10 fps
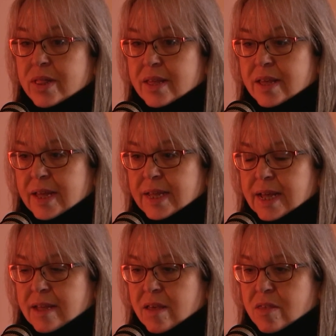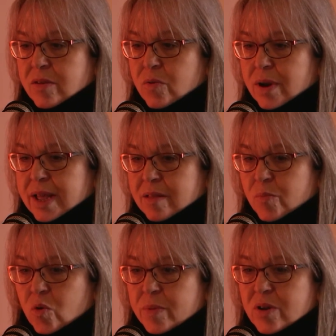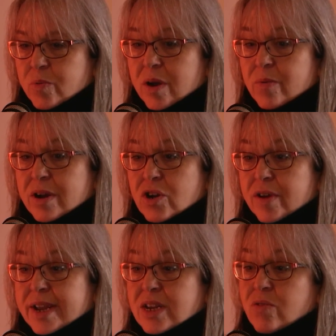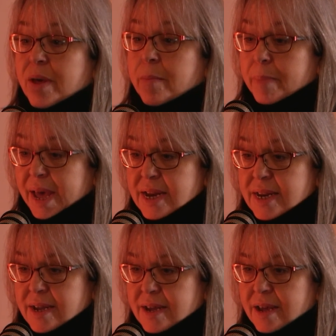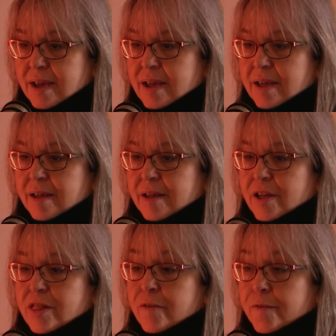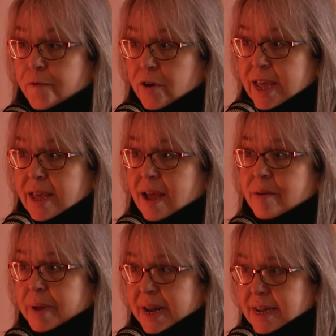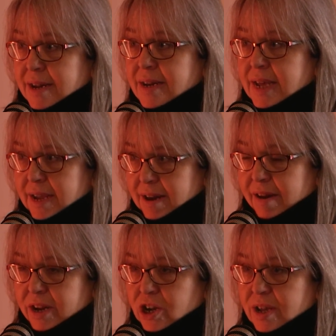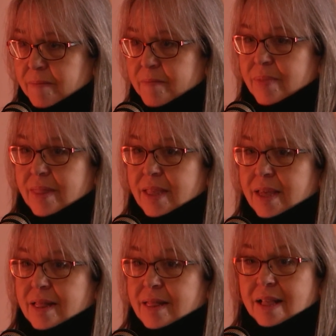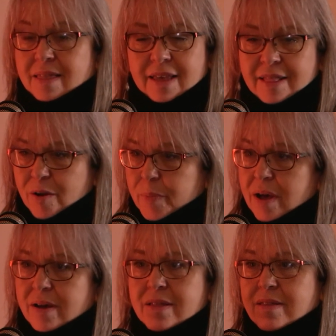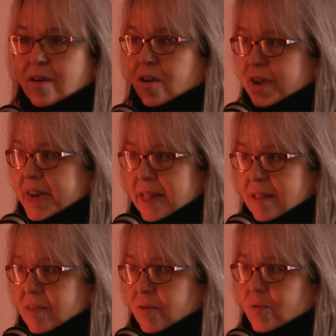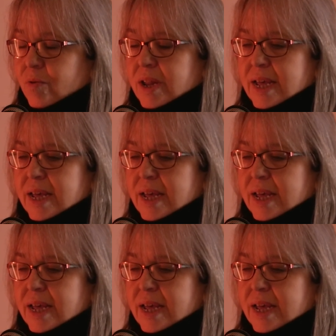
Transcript: a school at the moment where we're trying to embed the free and built-in technology that's in their pockets already in the school